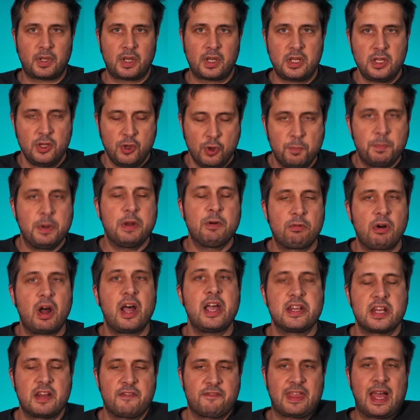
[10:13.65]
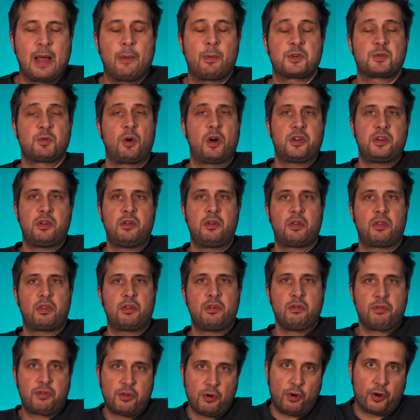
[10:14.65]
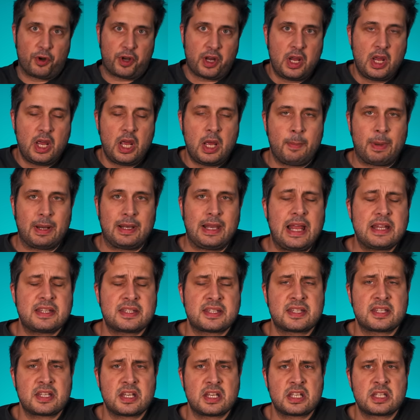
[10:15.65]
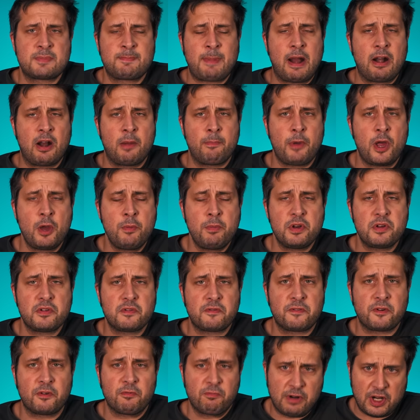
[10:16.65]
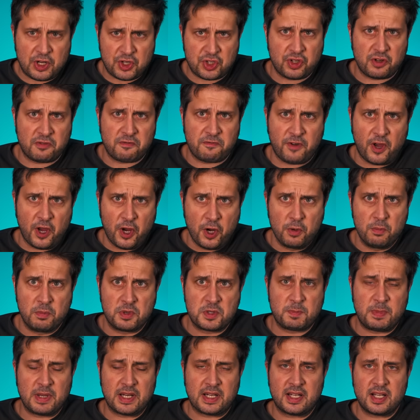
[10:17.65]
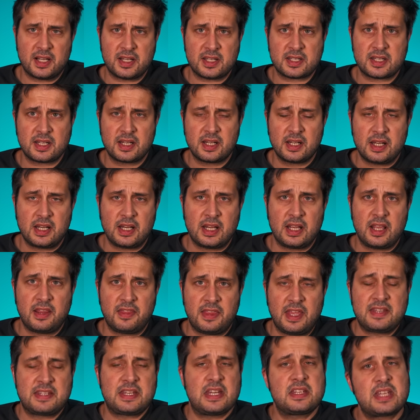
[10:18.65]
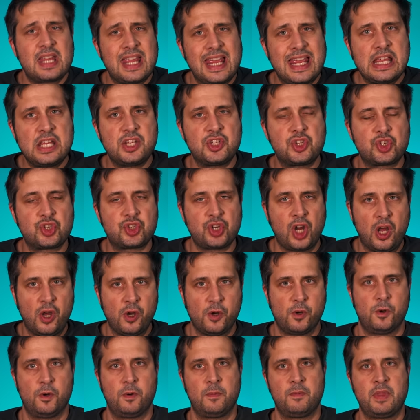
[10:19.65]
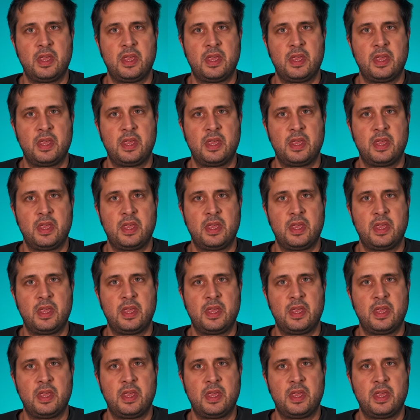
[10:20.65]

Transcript: You'd be right if that was what you thought. But let's spare a moment for Richard Vobes, because this is his show.